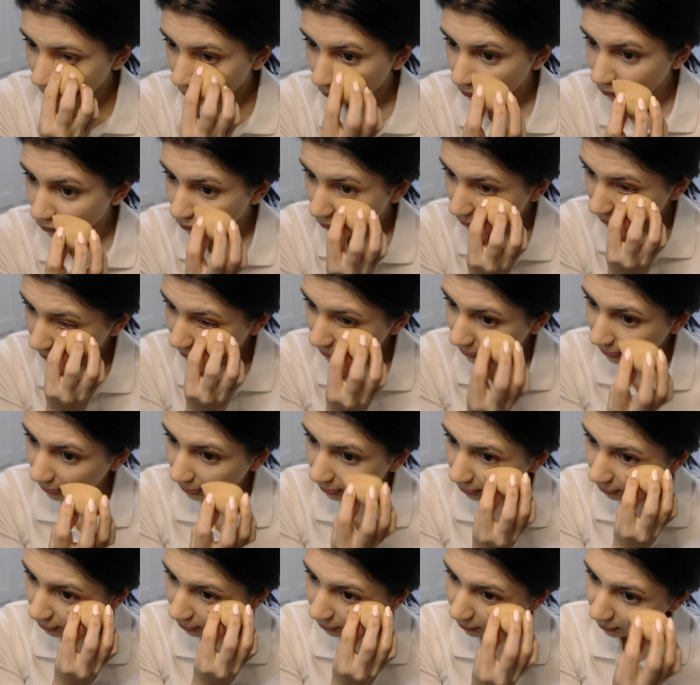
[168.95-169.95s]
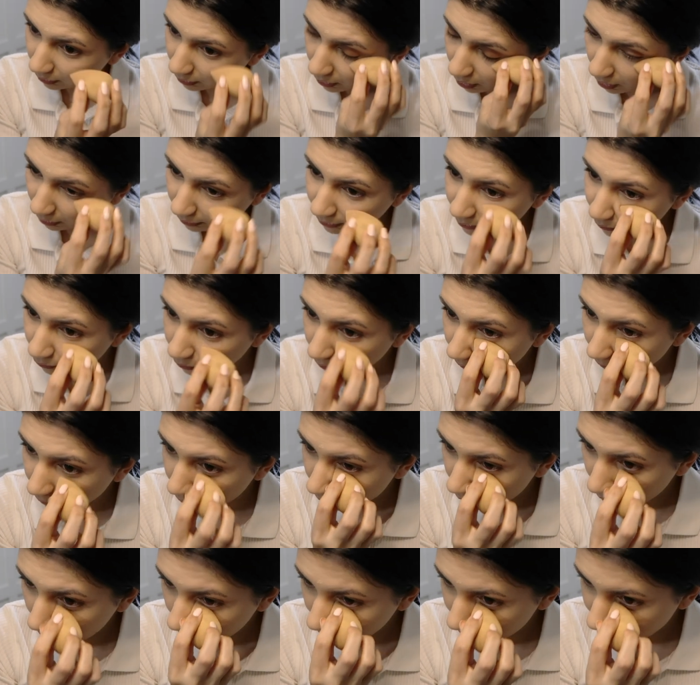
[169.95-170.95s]
should just take college level
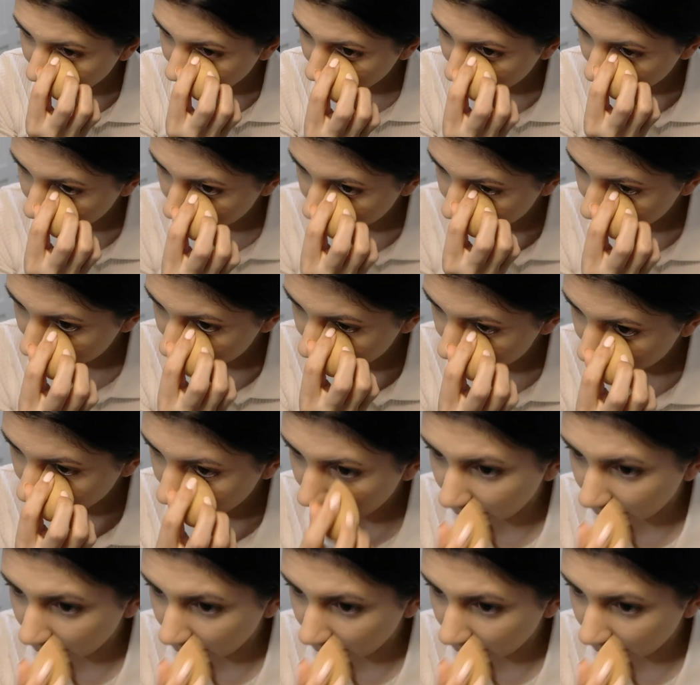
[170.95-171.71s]
classes,